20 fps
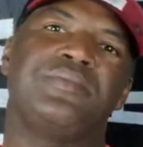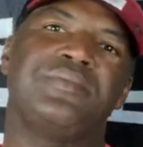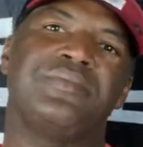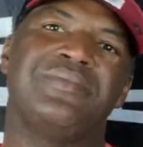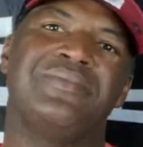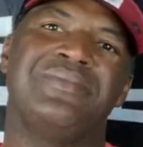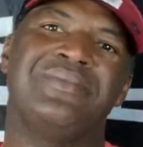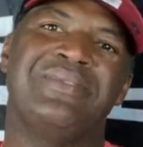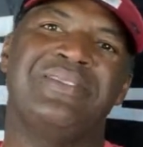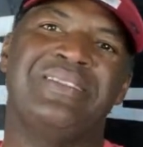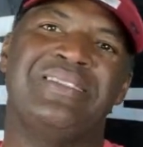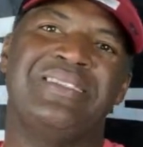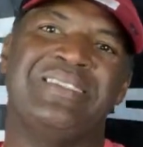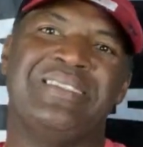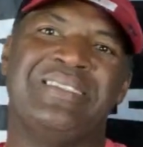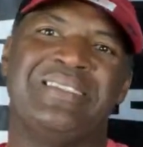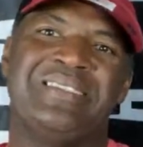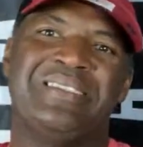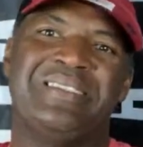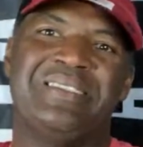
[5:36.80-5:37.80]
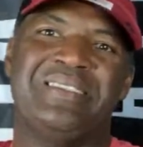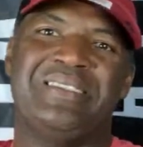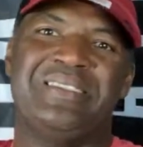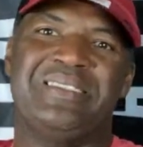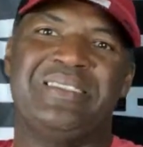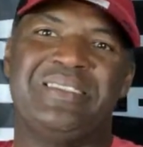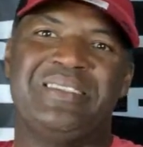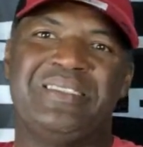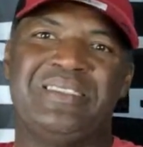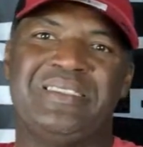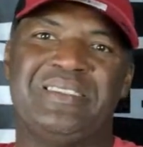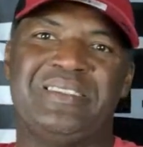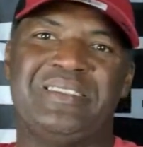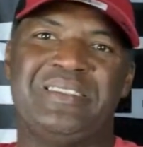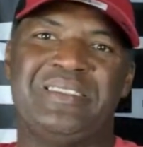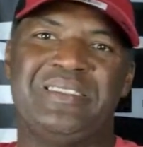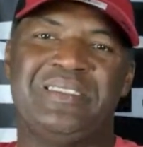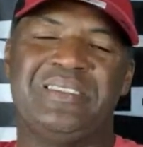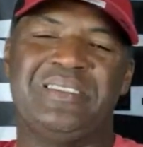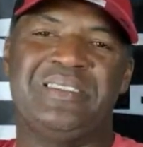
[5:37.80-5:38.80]

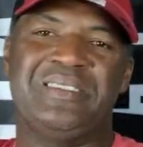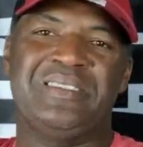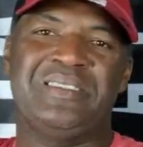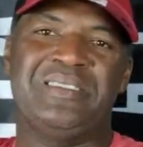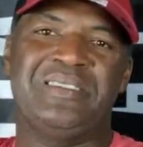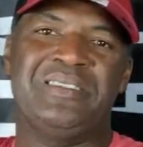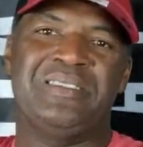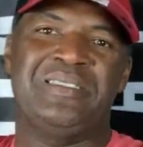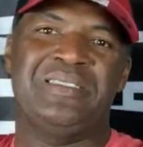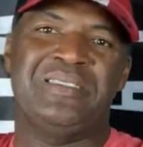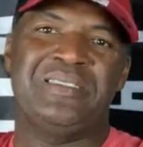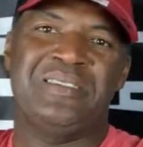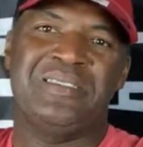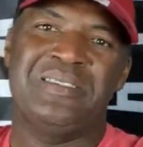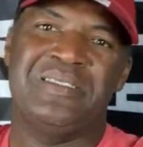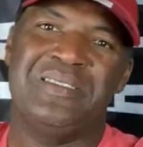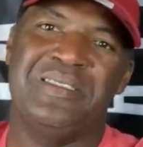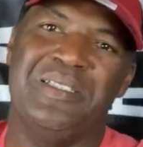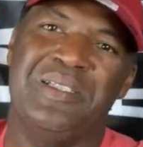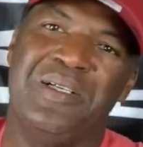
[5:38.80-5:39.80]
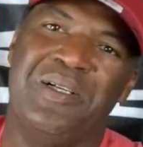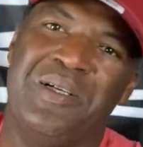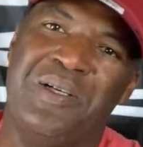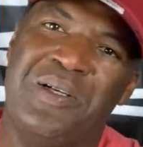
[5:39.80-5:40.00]
The person shown says nothing.